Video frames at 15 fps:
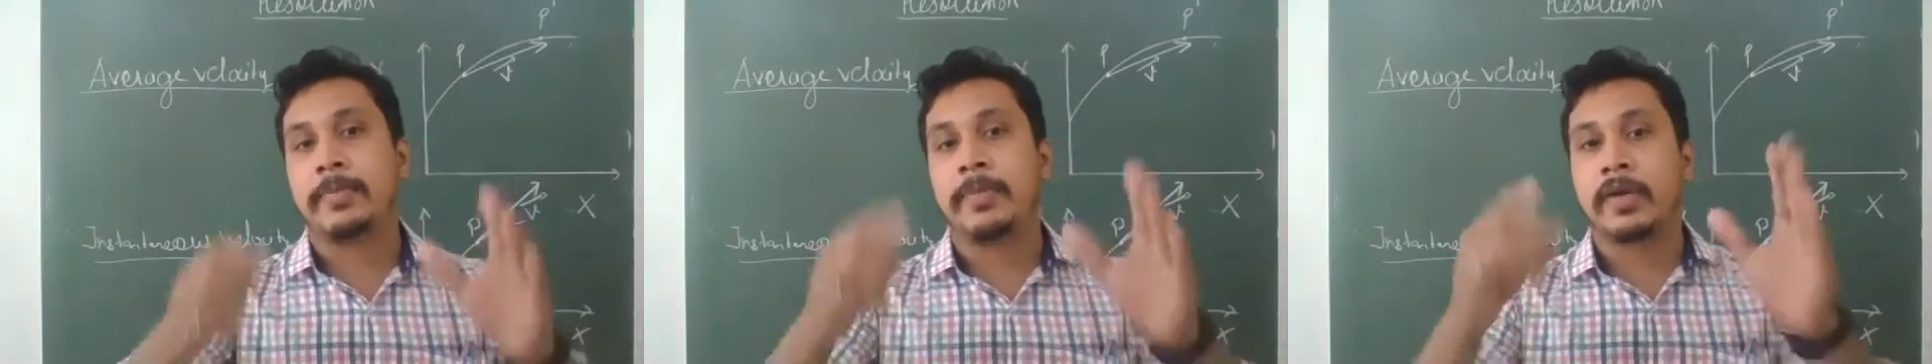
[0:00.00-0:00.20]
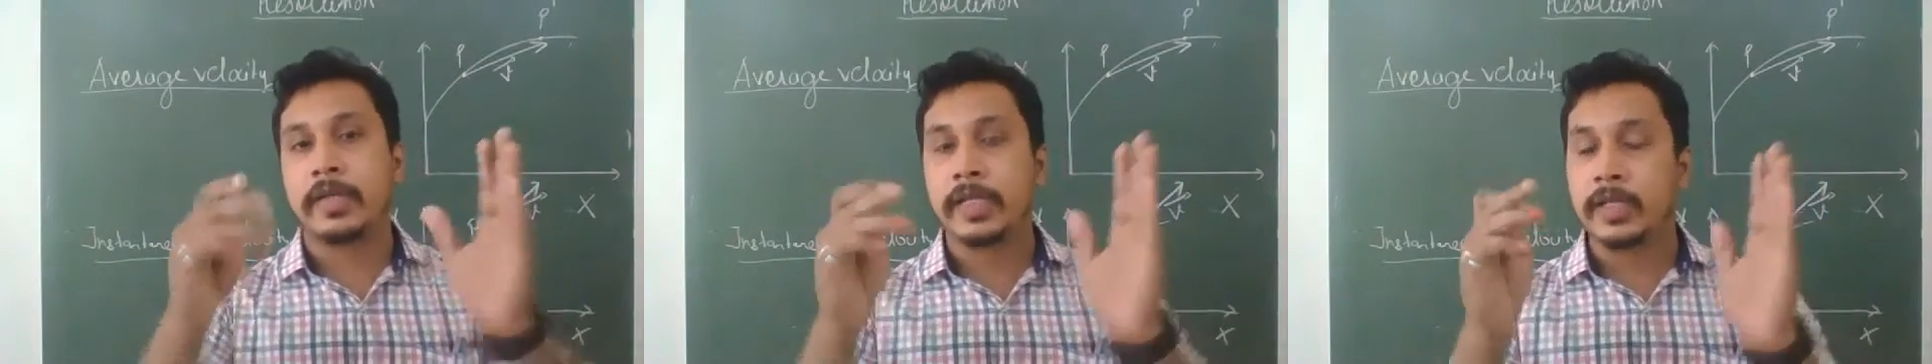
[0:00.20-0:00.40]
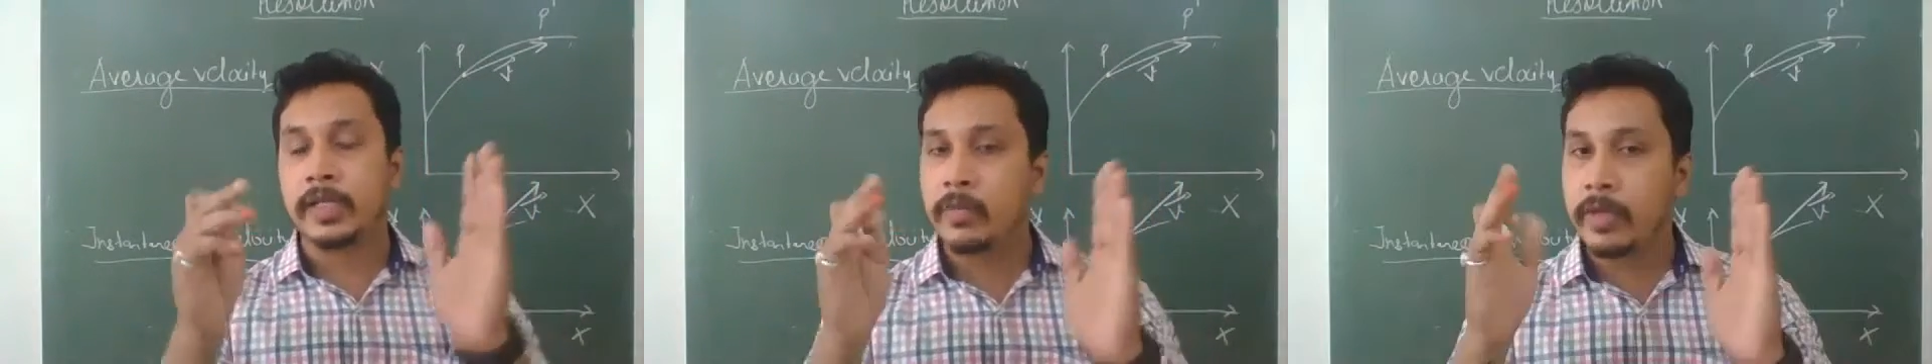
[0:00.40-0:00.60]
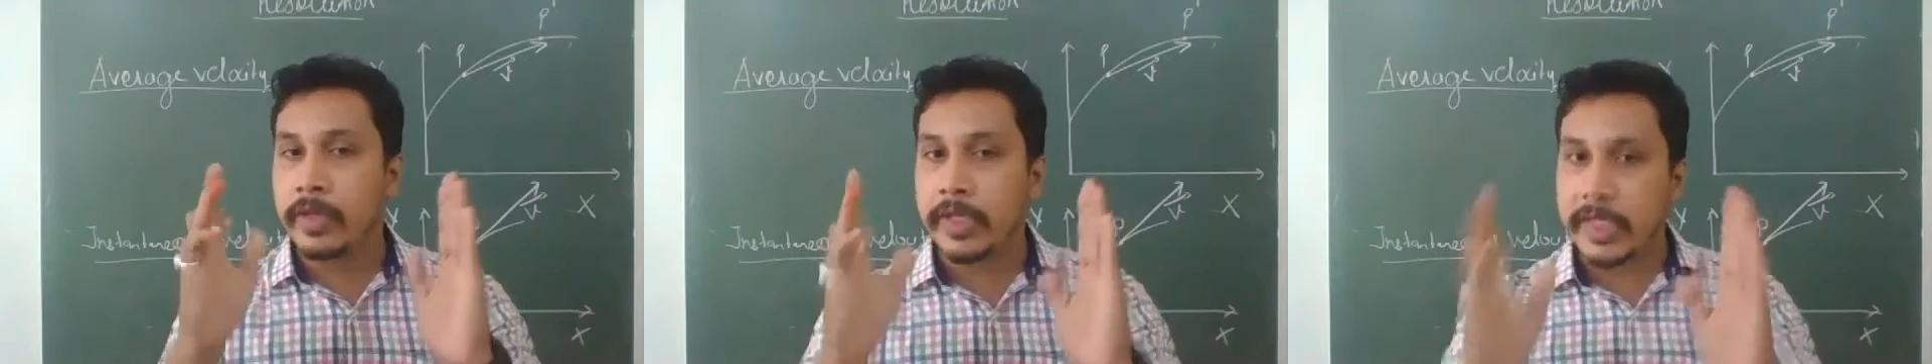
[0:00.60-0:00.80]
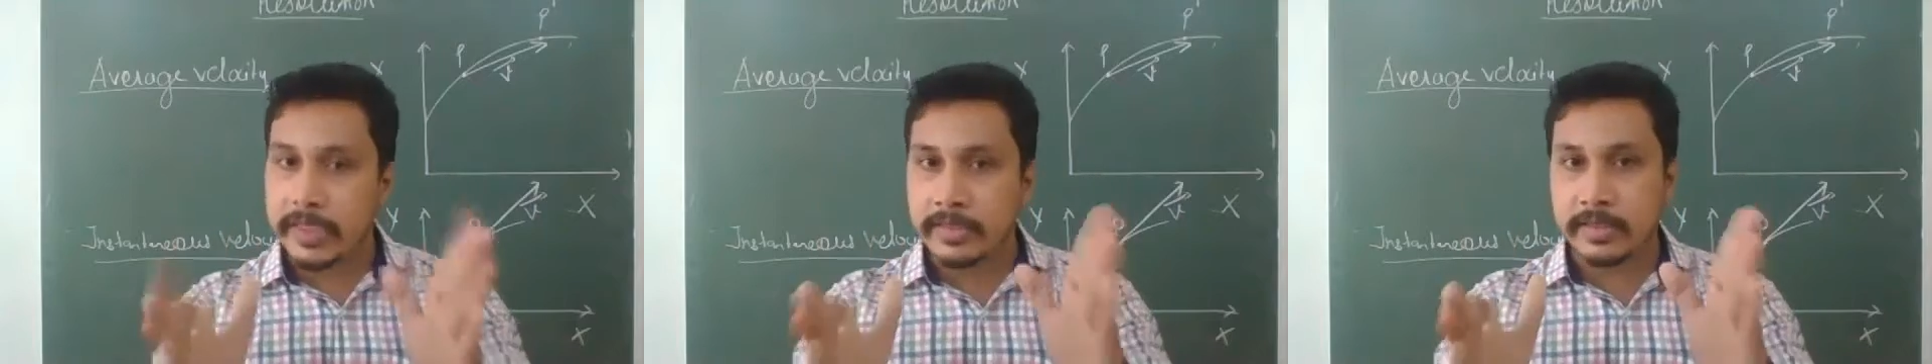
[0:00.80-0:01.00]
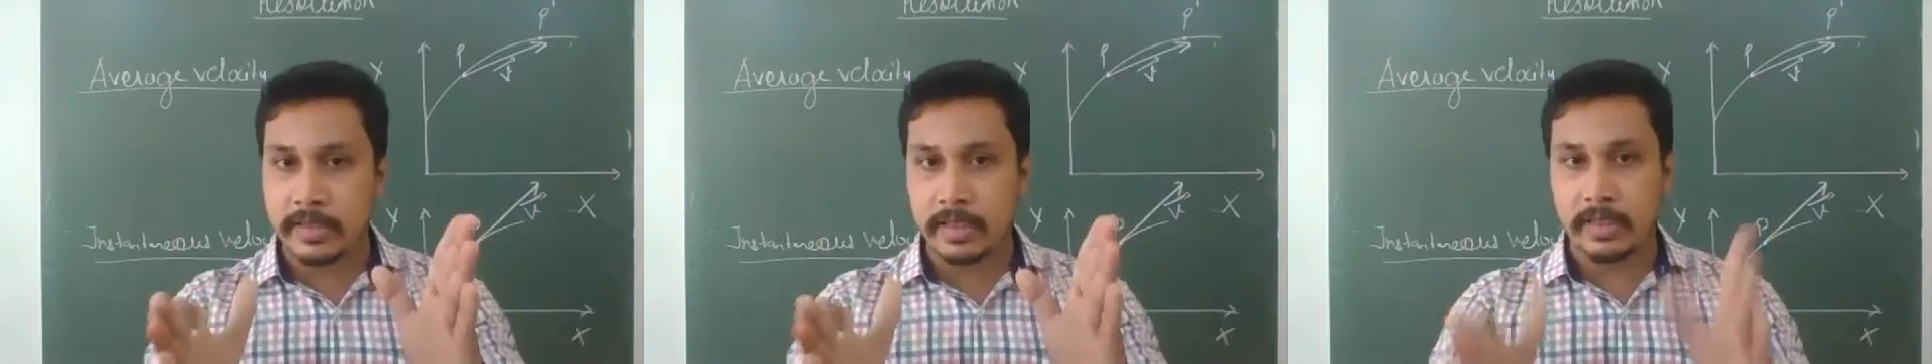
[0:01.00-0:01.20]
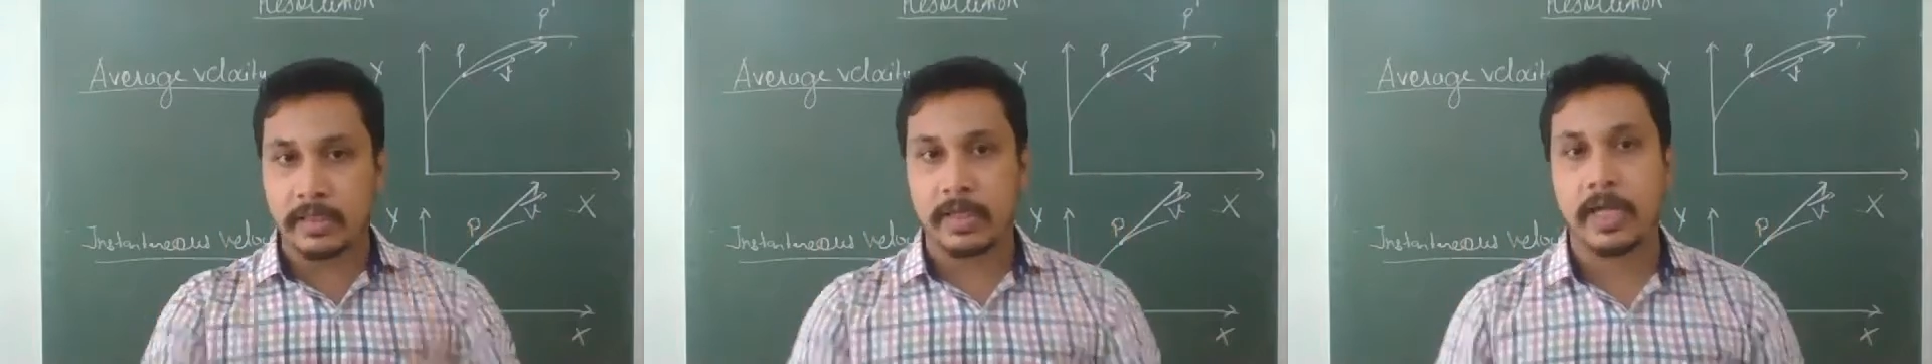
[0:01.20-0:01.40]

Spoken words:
particular instant,